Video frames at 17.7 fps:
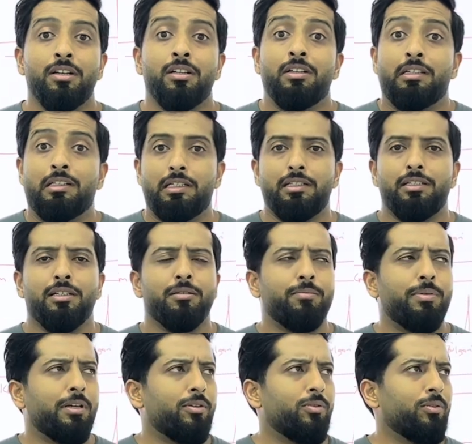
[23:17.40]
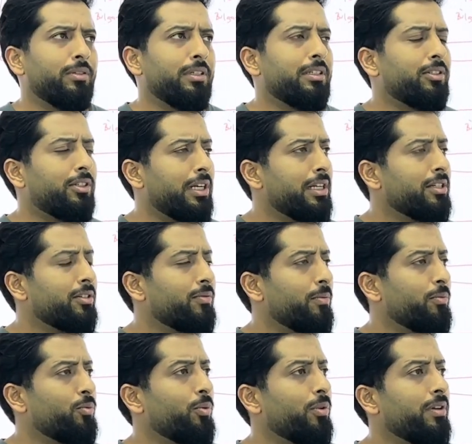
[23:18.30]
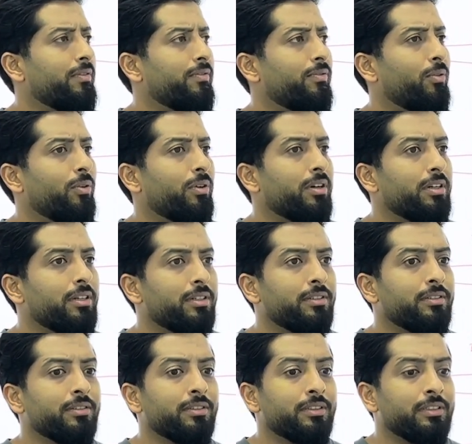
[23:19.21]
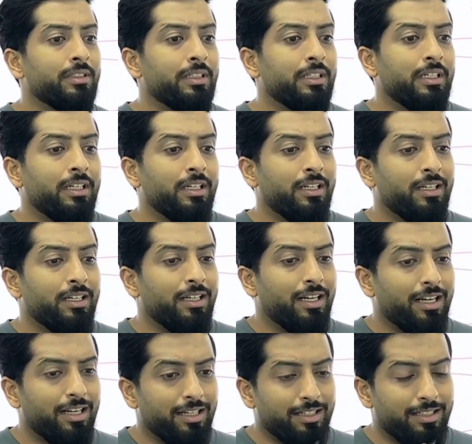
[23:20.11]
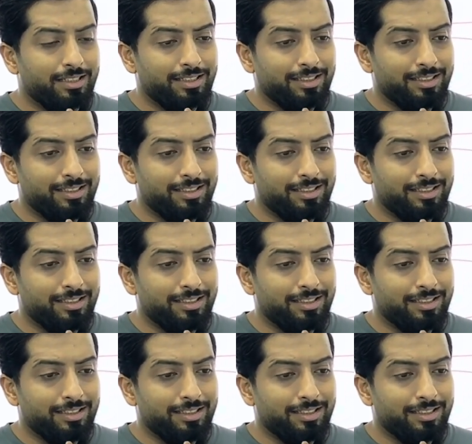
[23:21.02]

Nissan Petrol, they changed from 24 and